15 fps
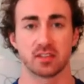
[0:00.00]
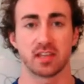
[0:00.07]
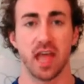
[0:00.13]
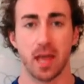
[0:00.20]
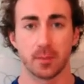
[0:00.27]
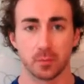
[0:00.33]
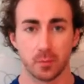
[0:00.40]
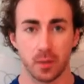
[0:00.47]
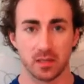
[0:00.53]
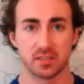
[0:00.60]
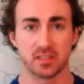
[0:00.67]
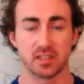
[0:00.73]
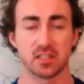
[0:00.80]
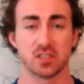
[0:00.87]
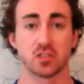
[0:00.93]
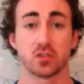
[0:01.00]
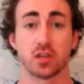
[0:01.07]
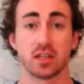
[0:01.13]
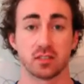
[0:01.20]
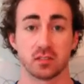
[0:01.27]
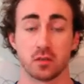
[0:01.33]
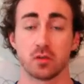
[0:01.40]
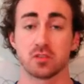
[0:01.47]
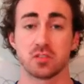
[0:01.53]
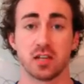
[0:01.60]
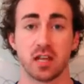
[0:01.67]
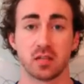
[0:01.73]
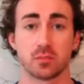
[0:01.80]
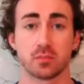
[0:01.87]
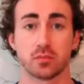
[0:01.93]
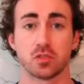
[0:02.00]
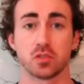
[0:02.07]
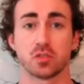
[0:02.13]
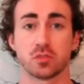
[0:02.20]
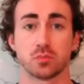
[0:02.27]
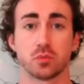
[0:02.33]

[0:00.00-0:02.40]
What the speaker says: Chamomile tea is great, and also help reduce